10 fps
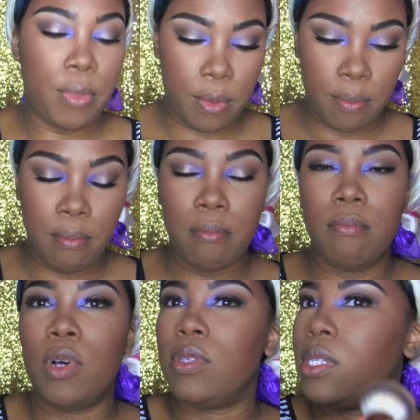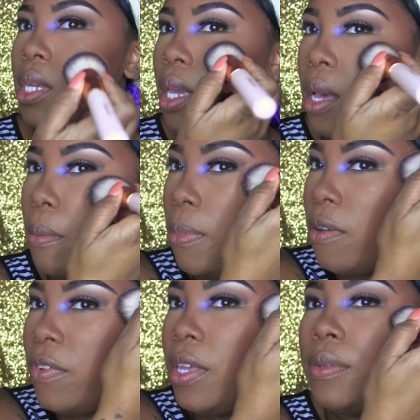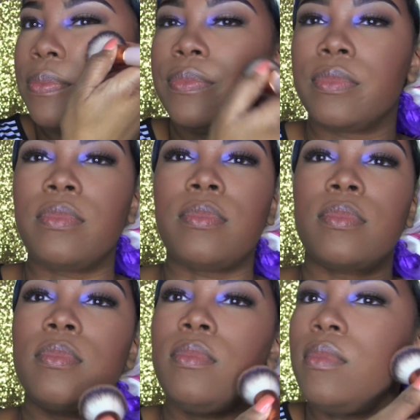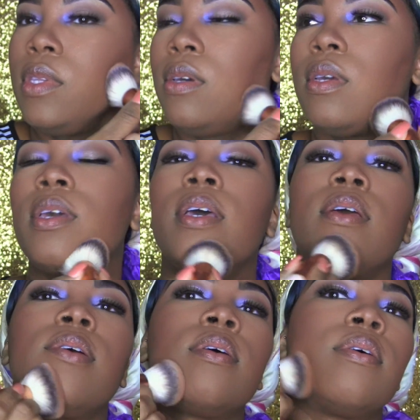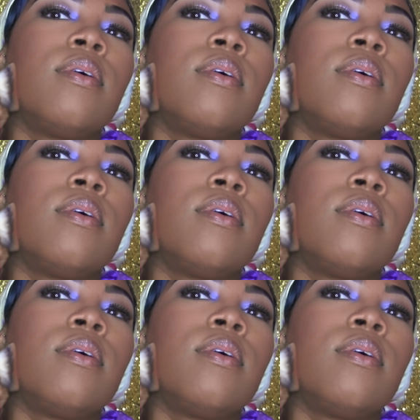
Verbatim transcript: but mostly above it okay